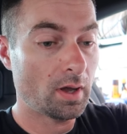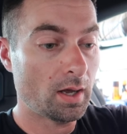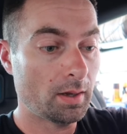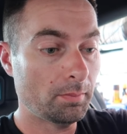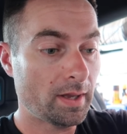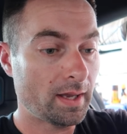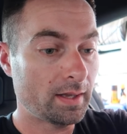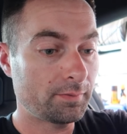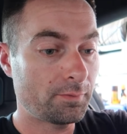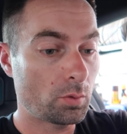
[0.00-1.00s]
Um,
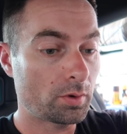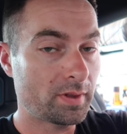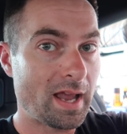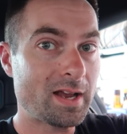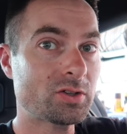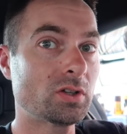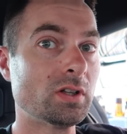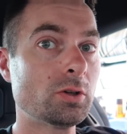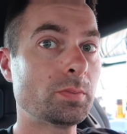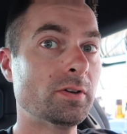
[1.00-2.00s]
and for the extra
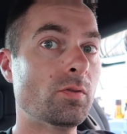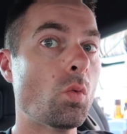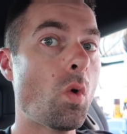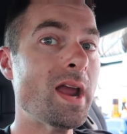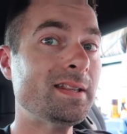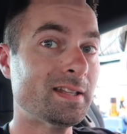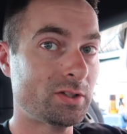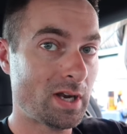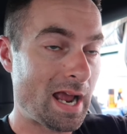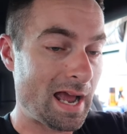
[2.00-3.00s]
little bit of weight
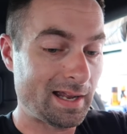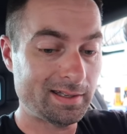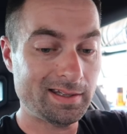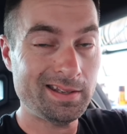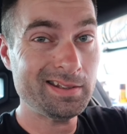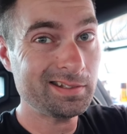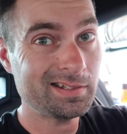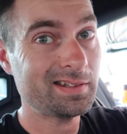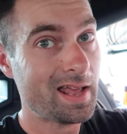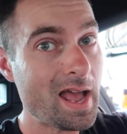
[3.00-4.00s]
that you add,
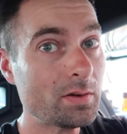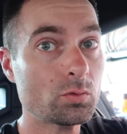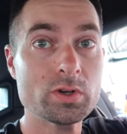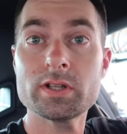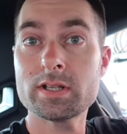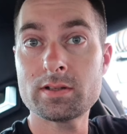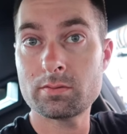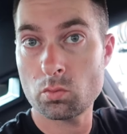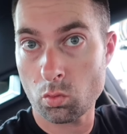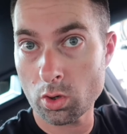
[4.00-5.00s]
is that
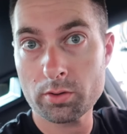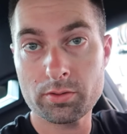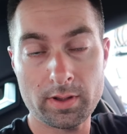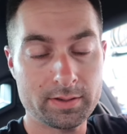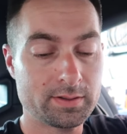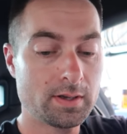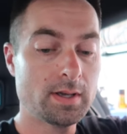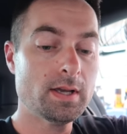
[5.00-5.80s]
really worth it?